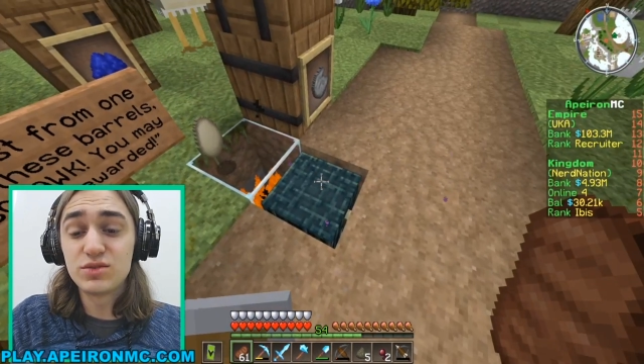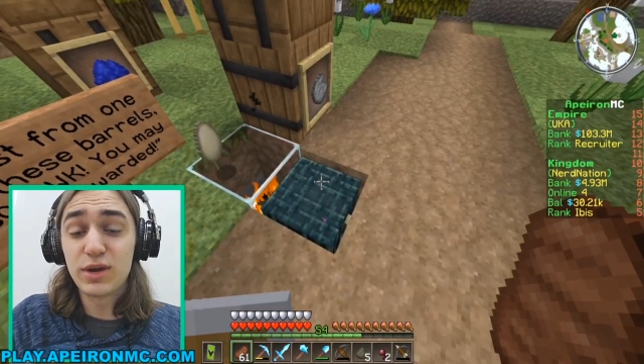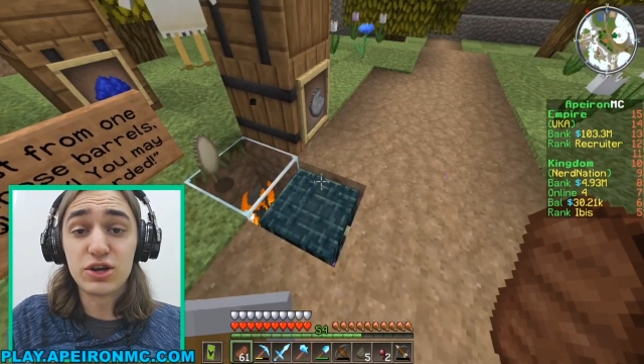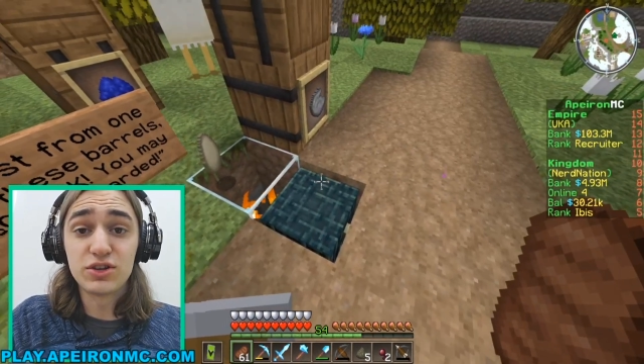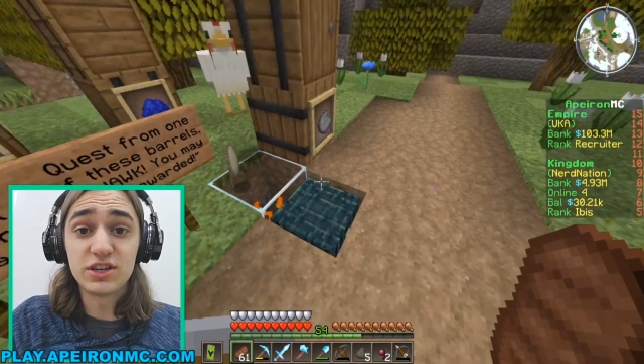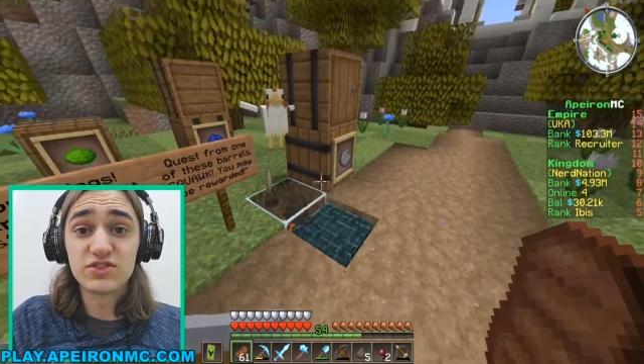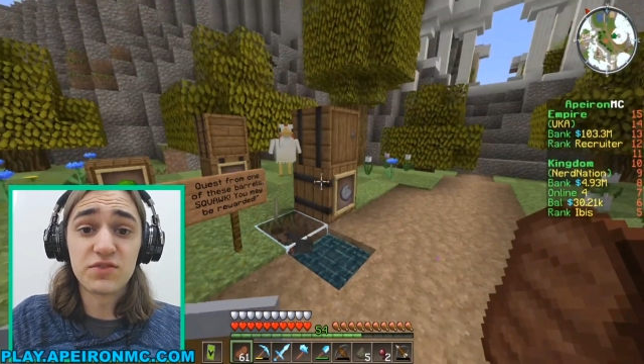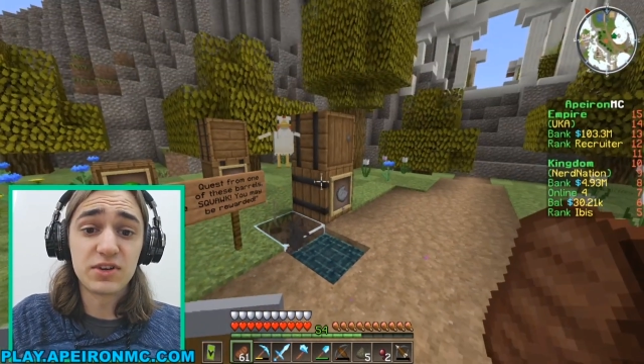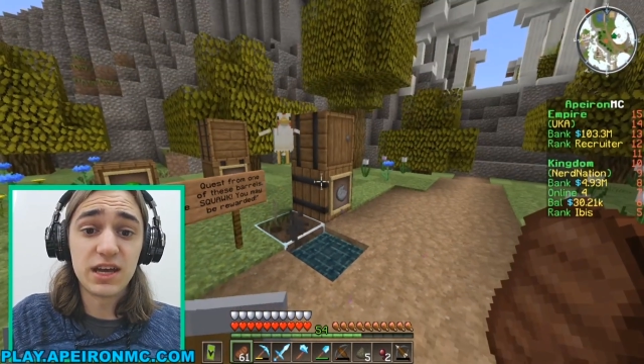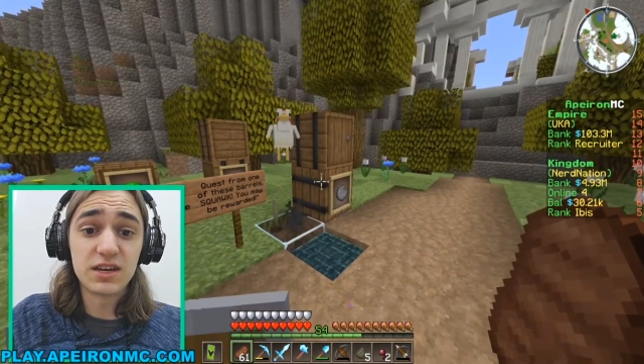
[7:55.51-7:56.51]
Apparently it
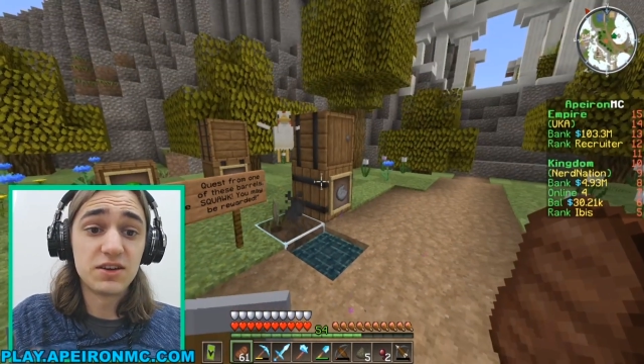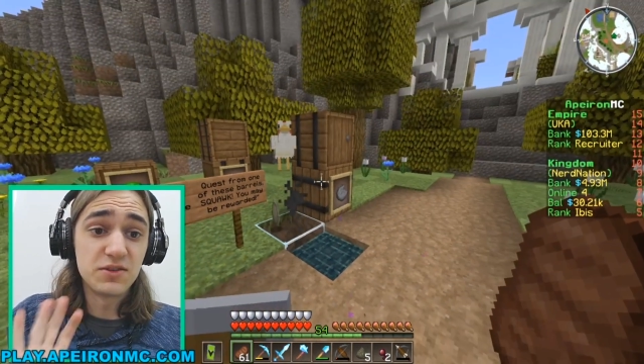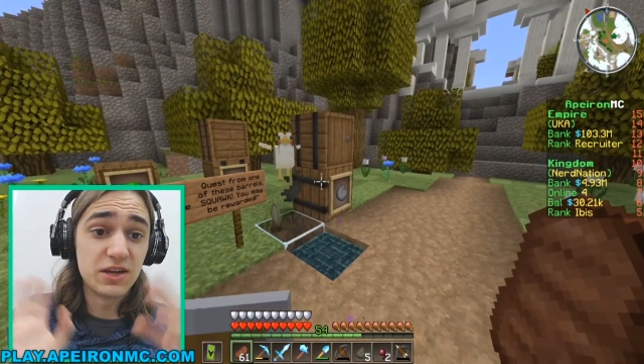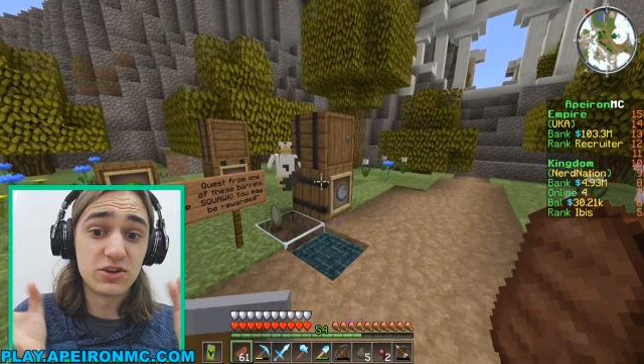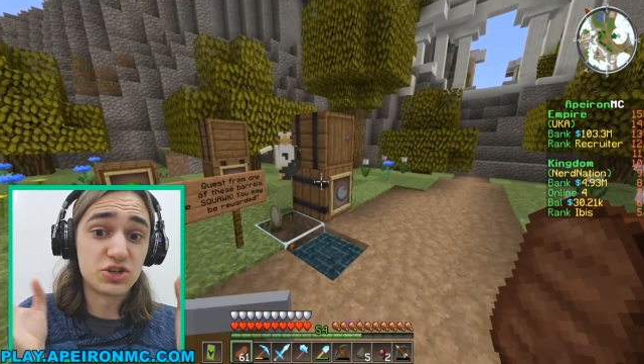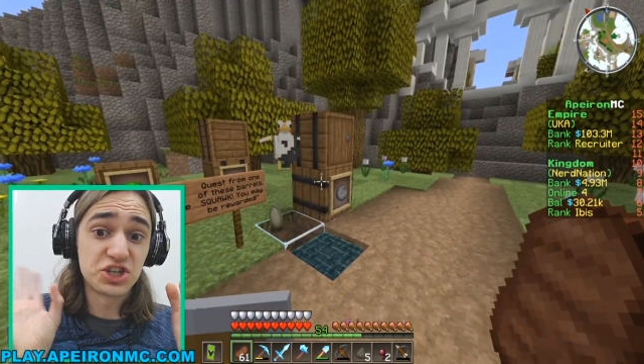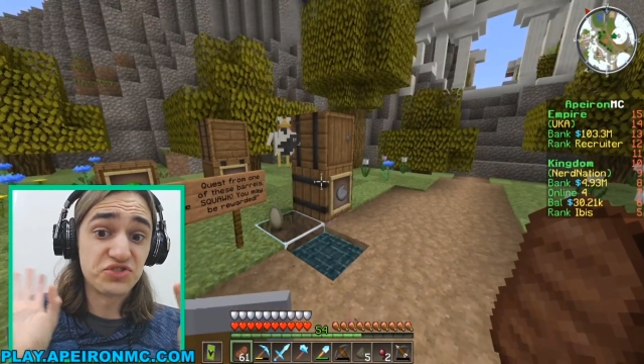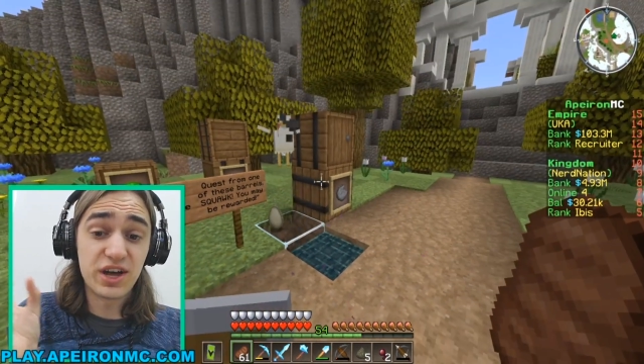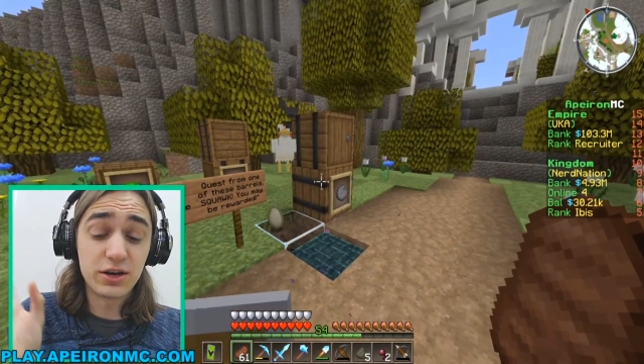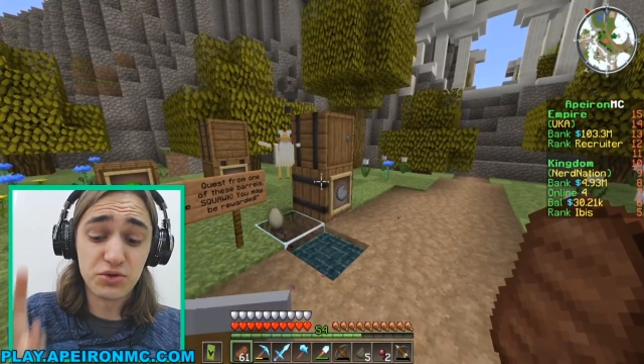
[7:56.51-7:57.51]
suffocated in the ender chest.
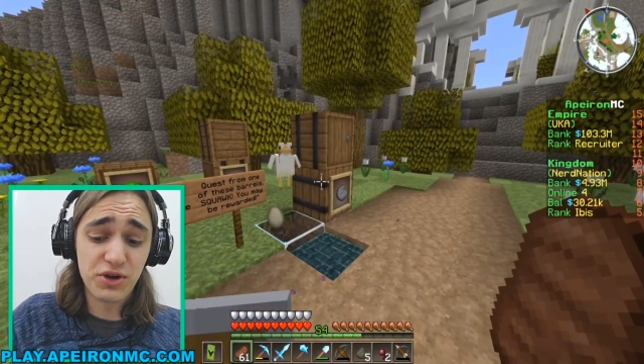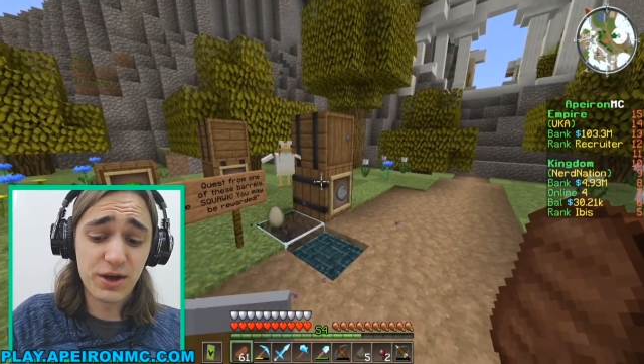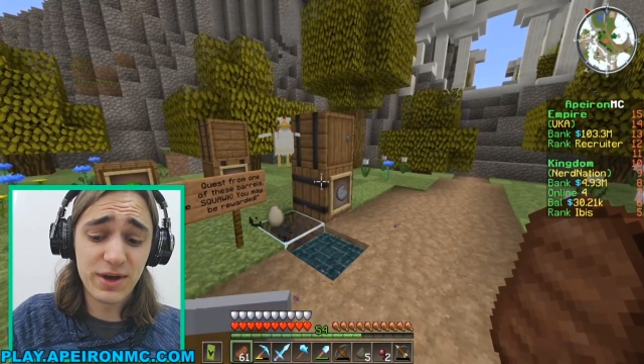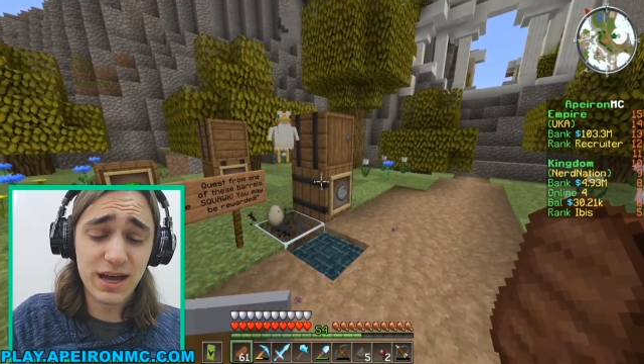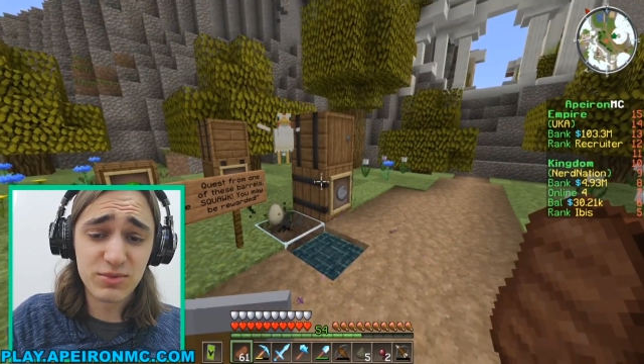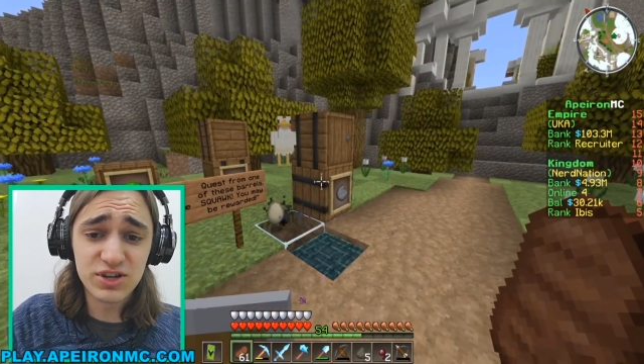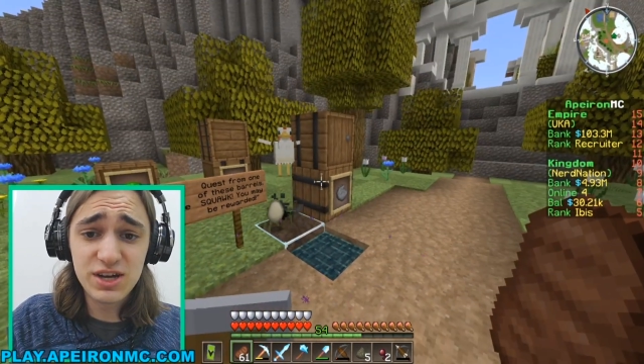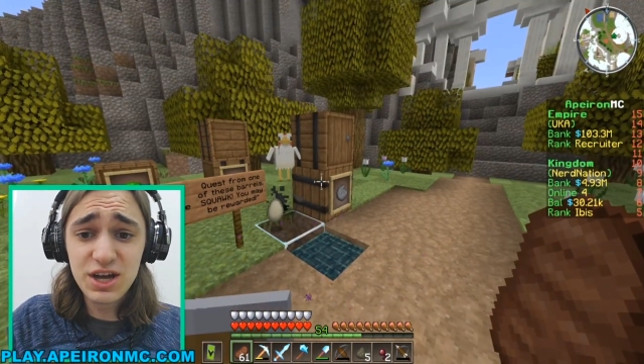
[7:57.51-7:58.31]
I don't know how it happened.